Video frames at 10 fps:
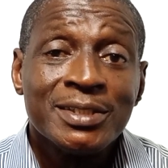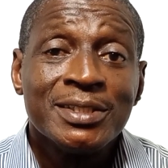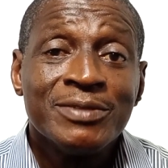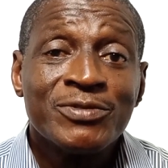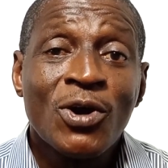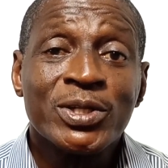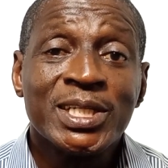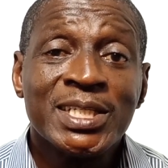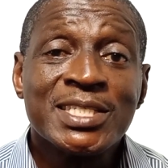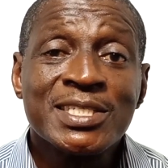you've gone
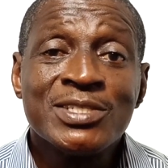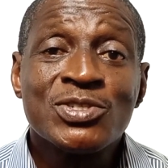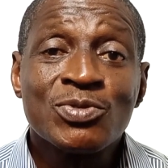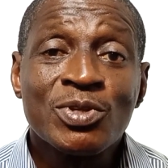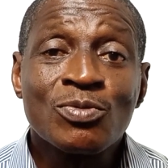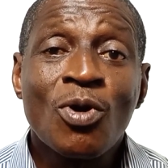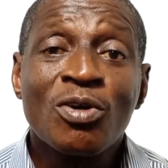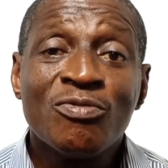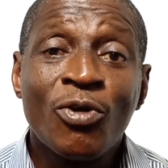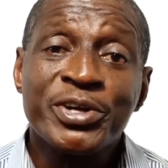and listened to the
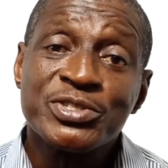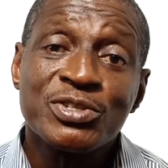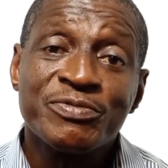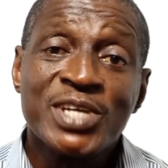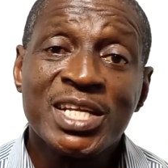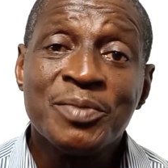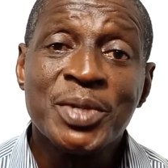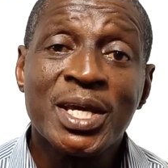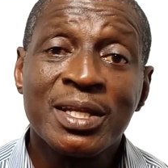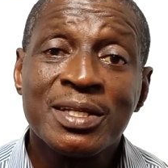wrong voice of the
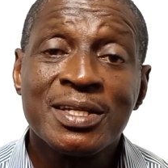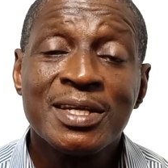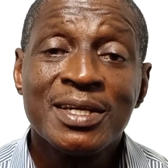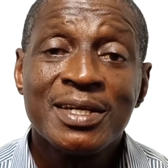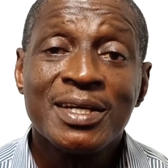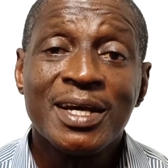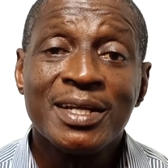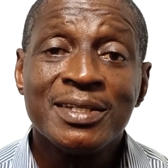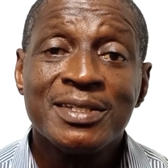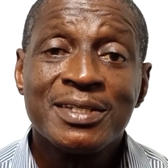enemy and,
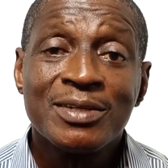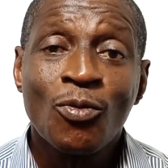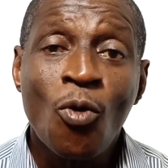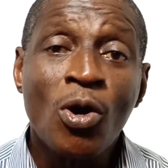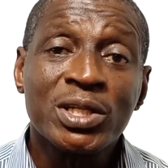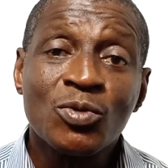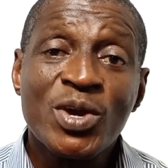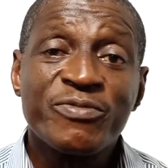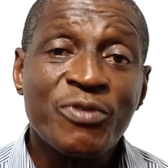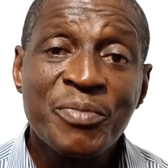and walked
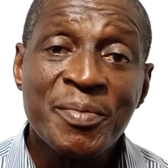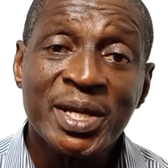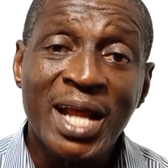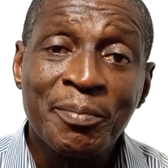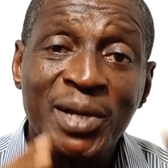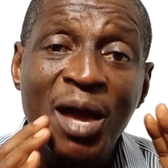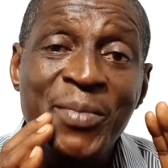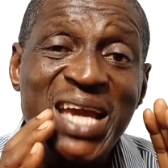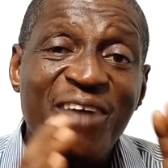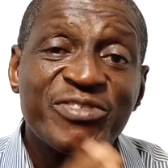away from me. But I'm
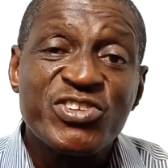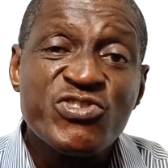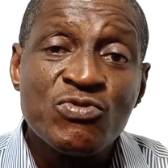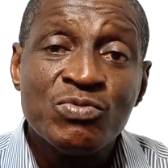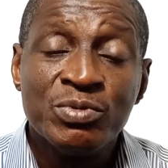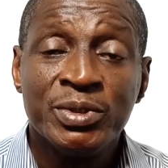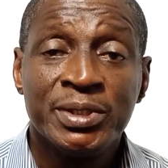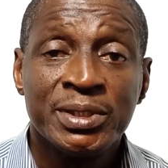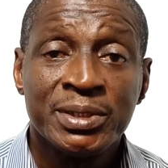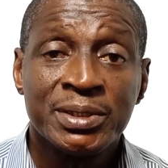coming after you.
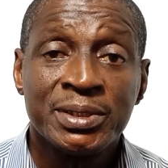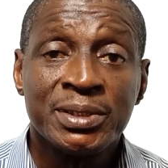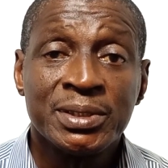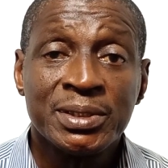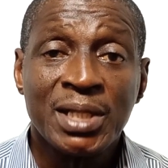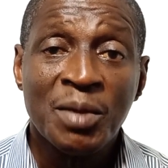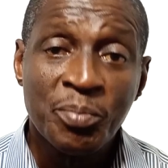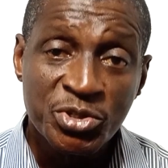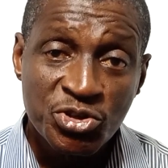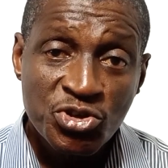I'm
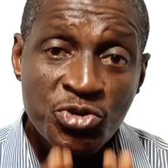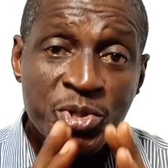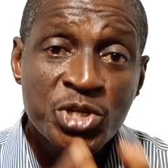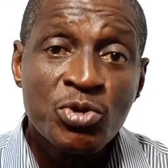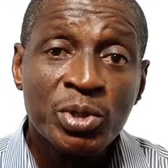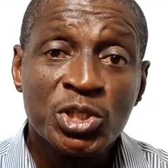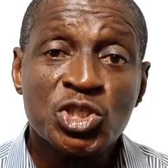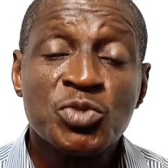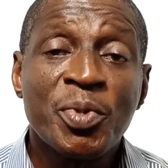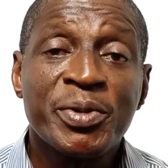pursuing you in a
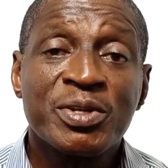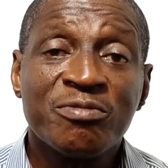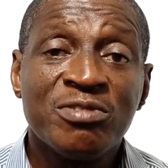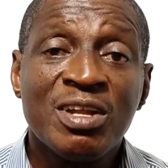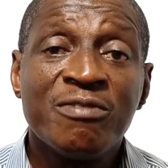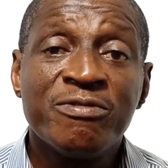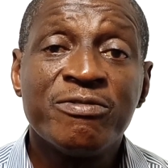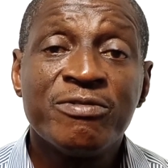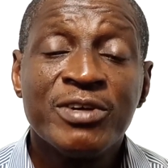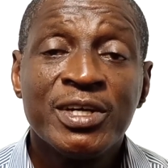spirit of love